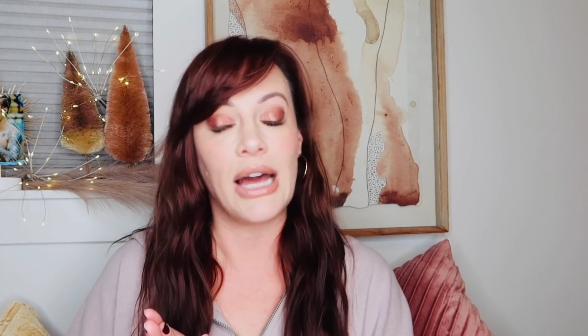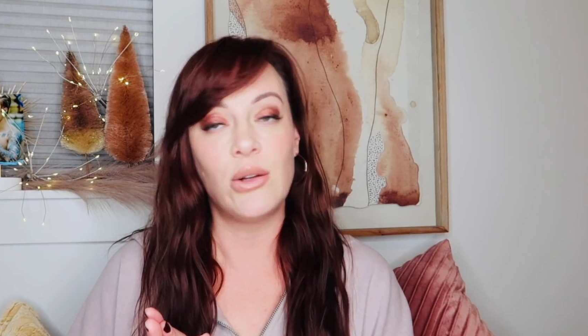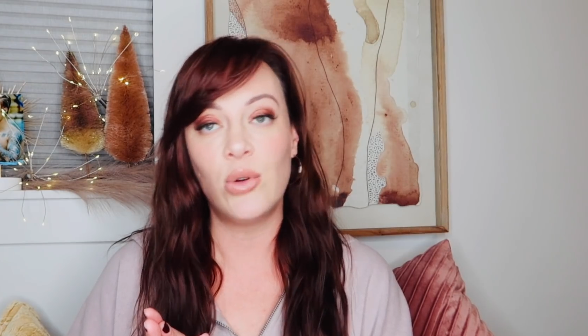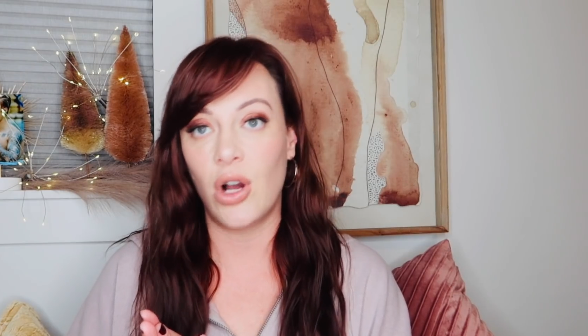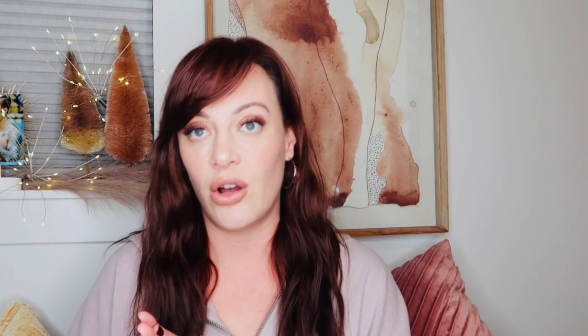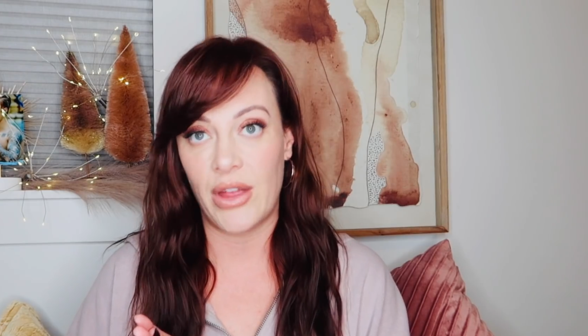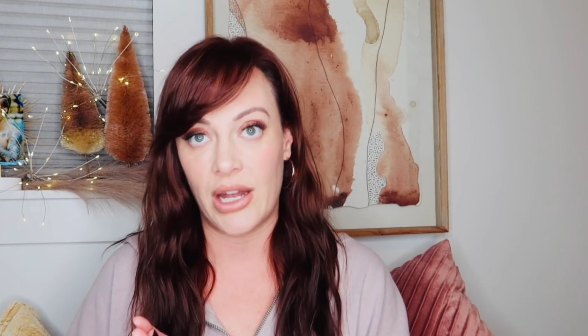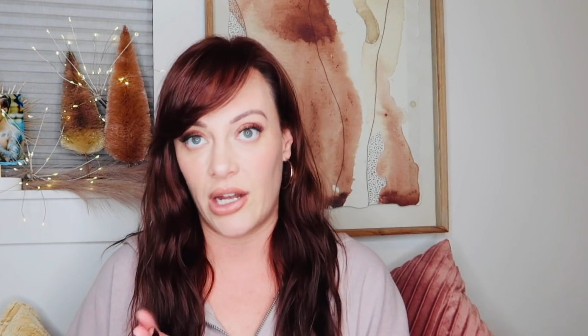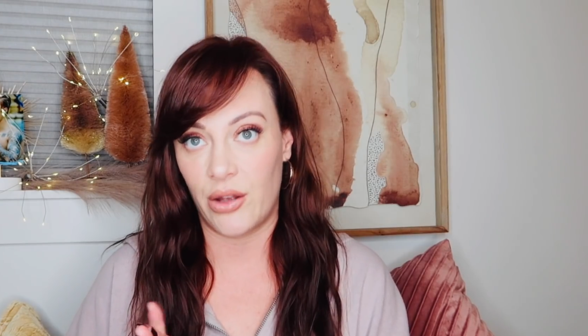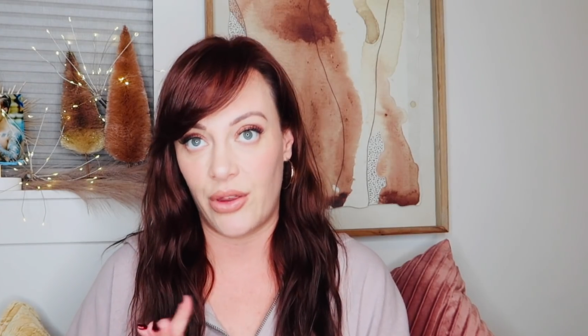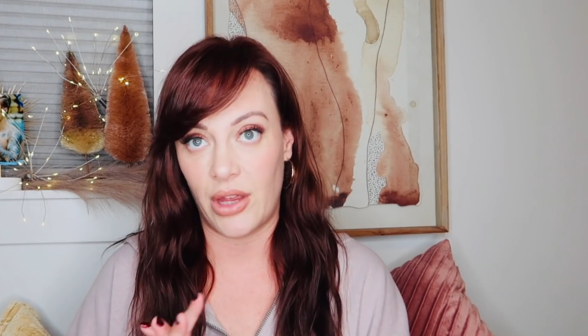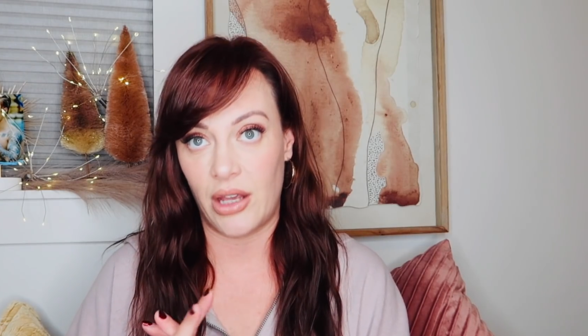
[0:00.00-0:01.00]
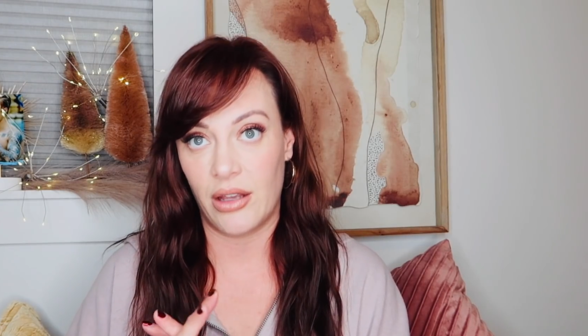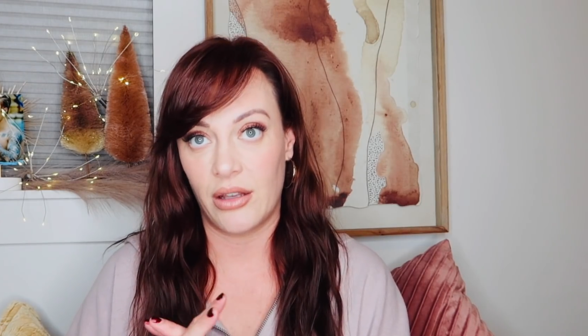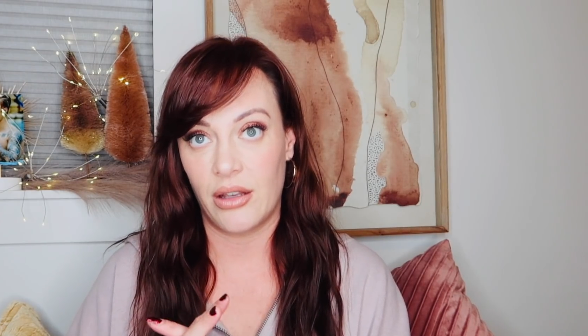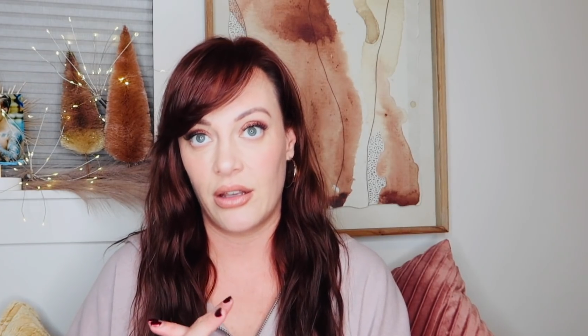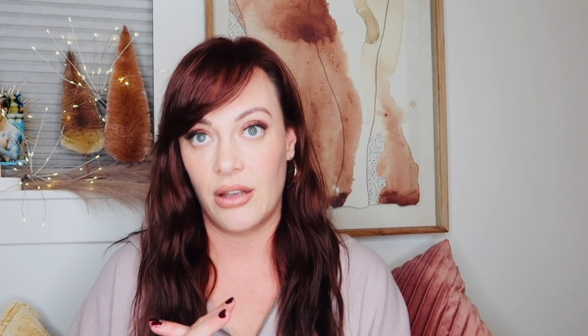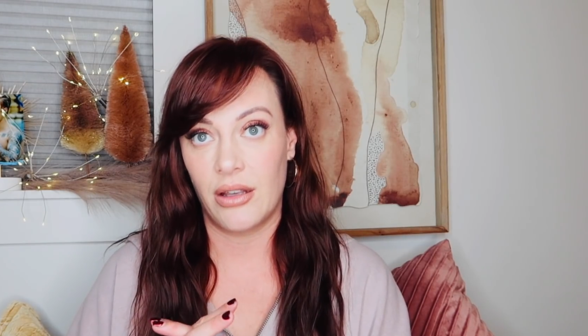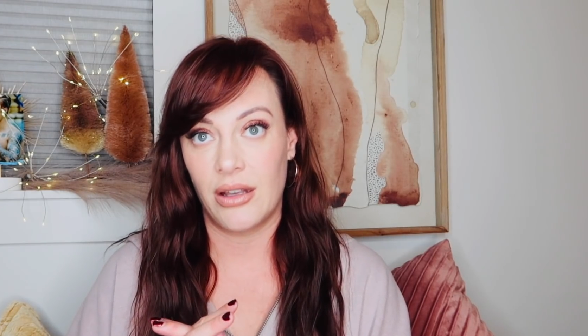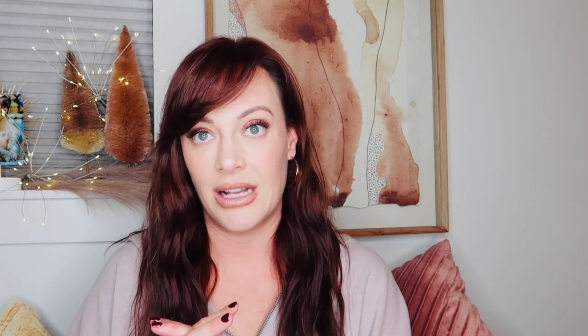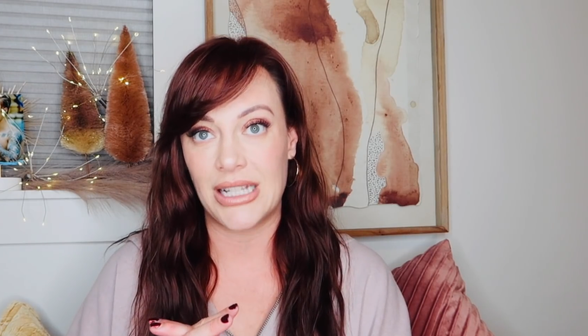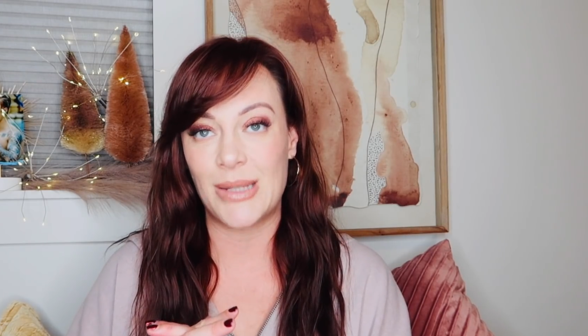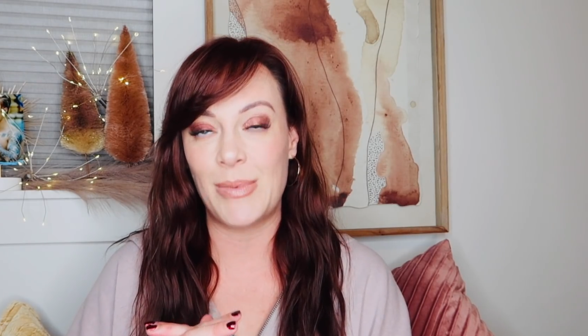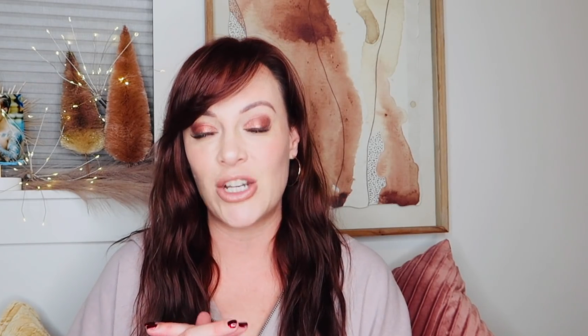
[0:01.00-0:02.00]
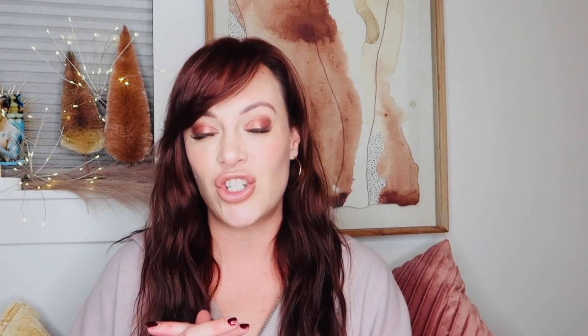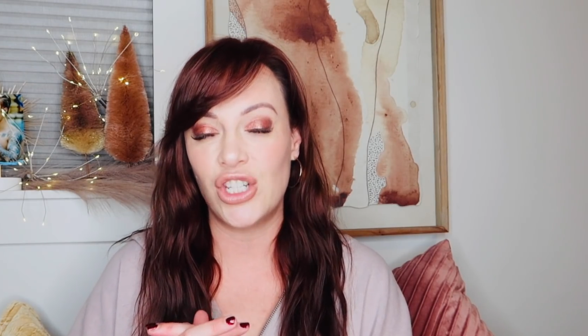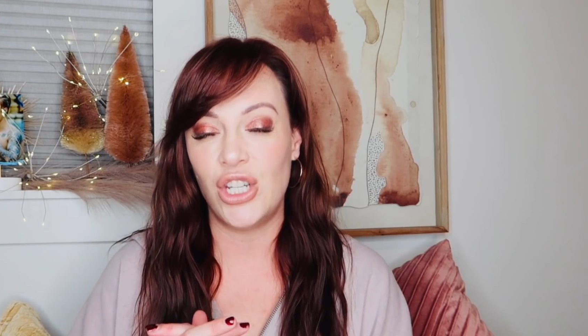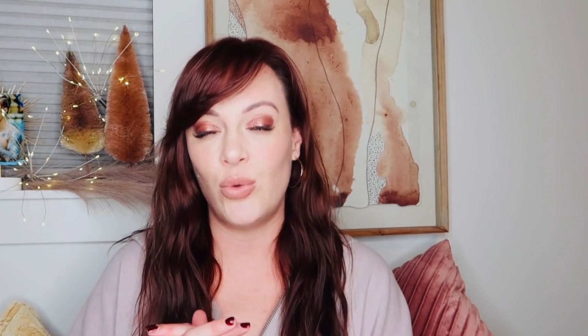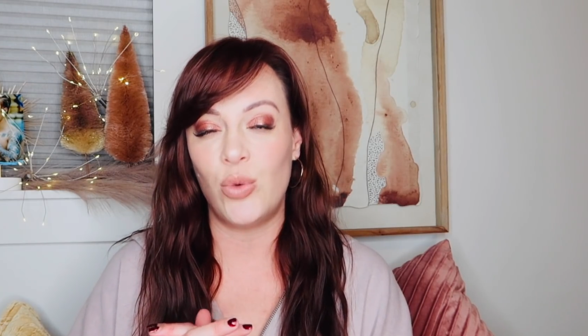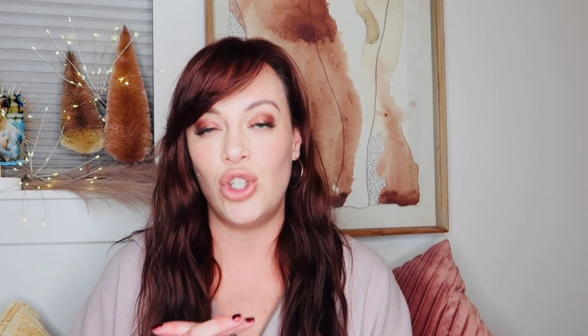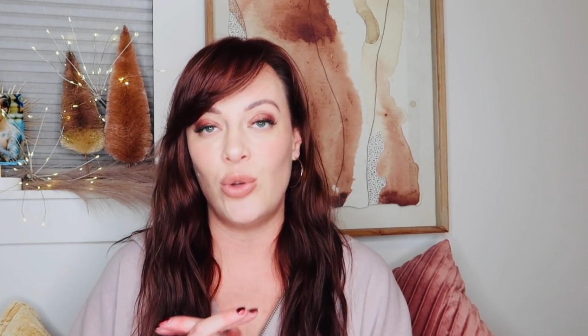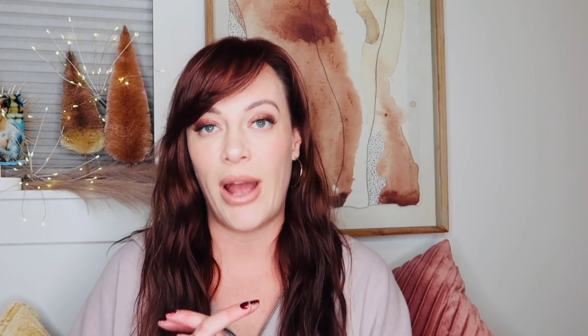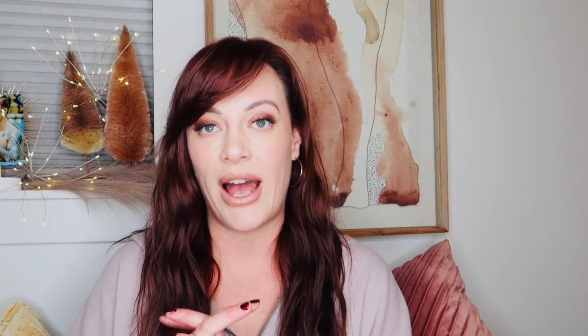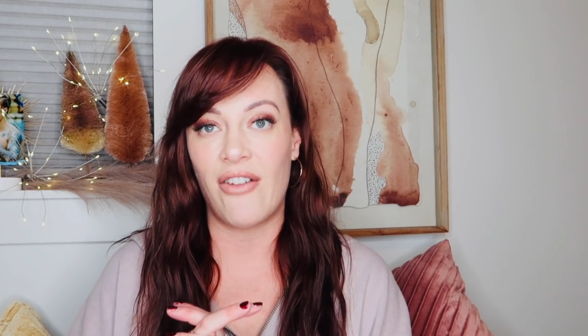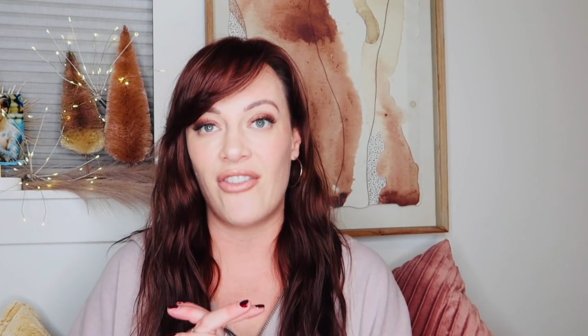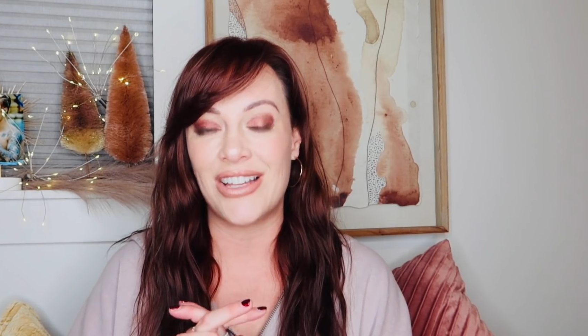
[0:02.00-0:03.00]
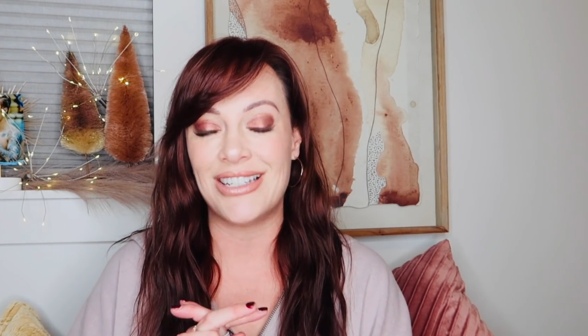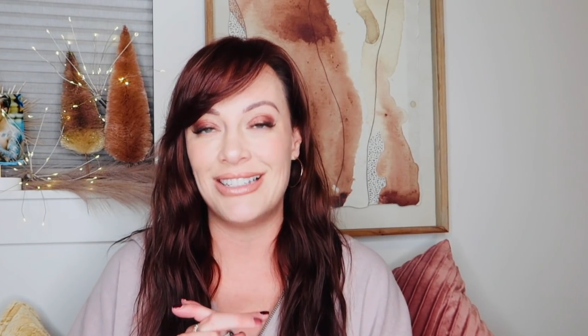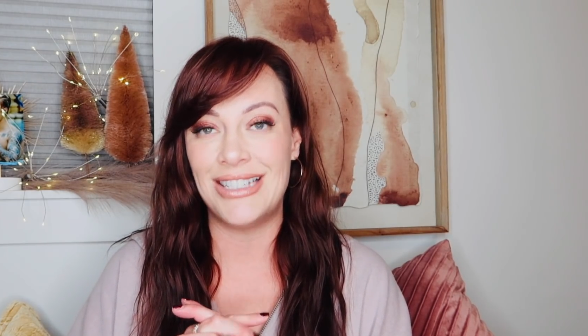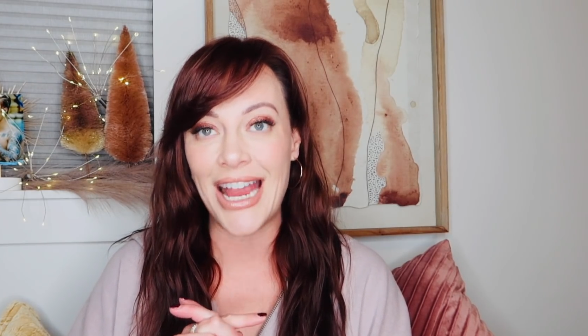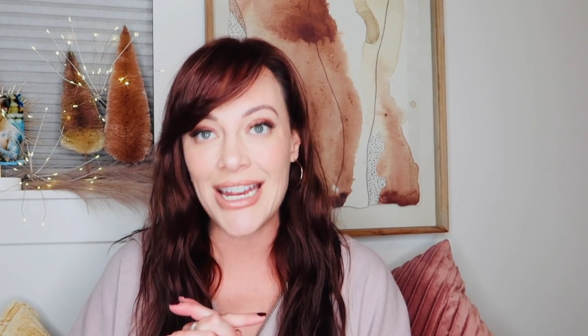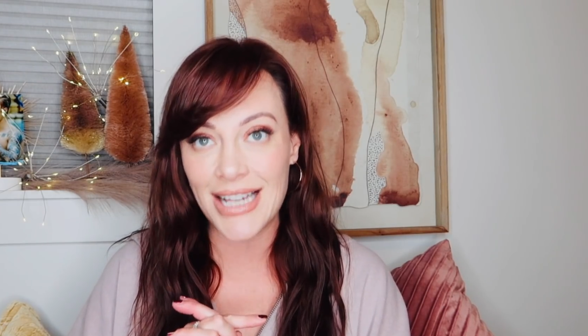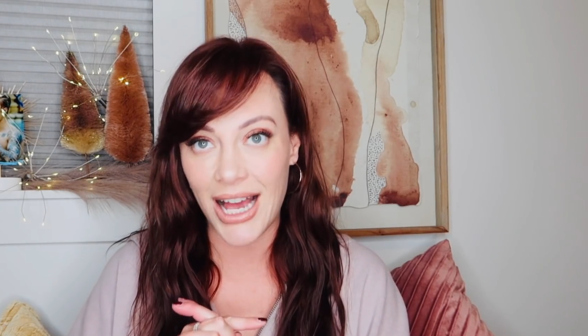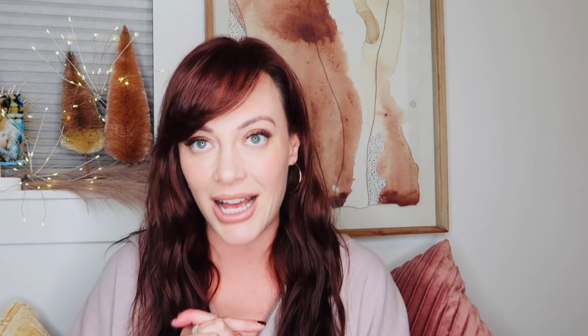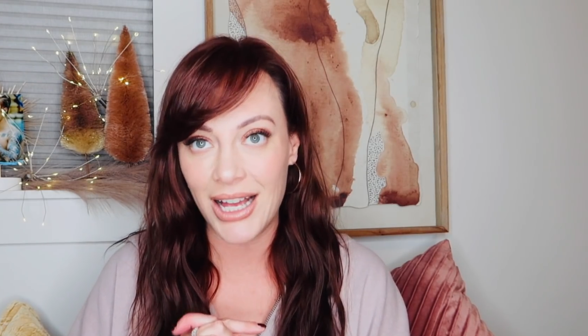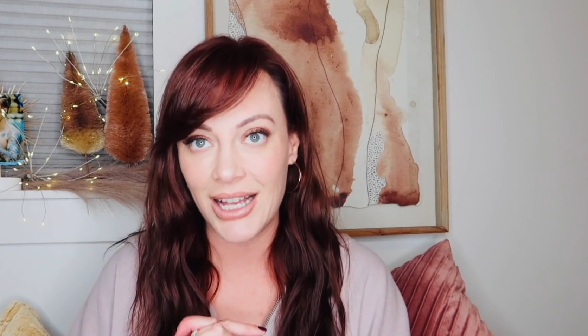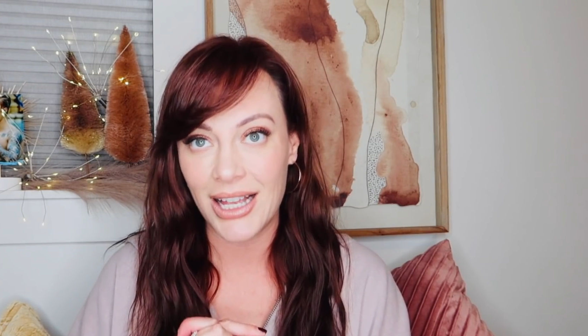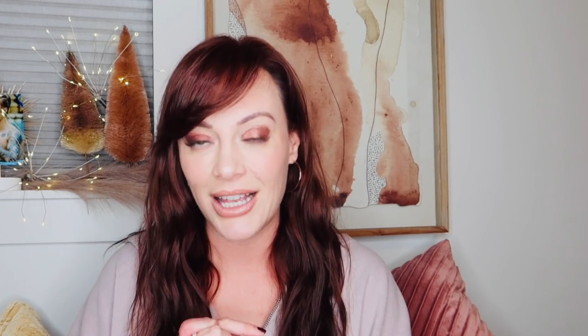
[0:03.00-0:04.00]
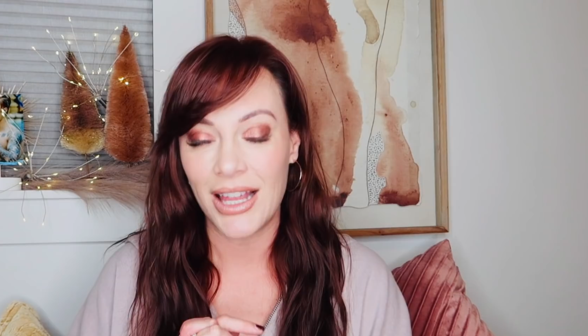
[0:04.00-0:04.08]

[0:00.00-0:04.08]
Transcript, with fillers: I don't call that healthy, especially when you have data